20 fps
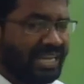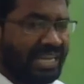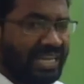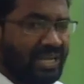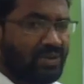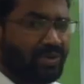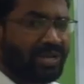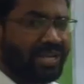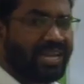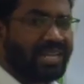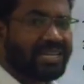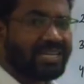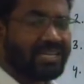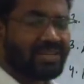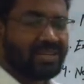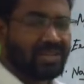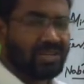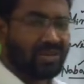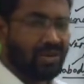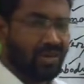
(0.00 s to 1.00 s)
you can
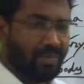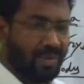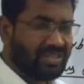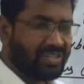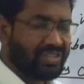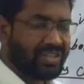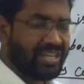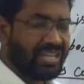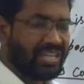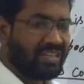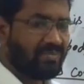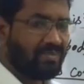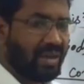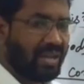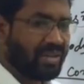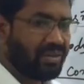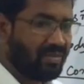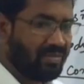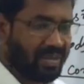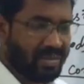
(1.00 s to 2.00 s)
comment in my
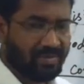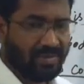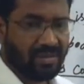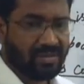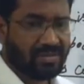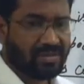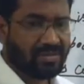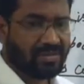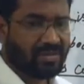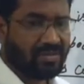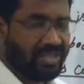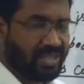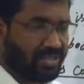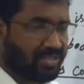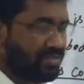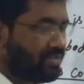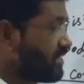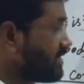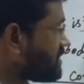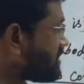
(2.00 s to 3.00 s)
comment box. Dear
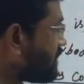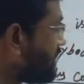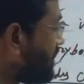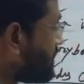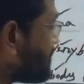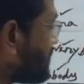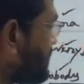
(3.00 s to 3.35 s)
students, let's see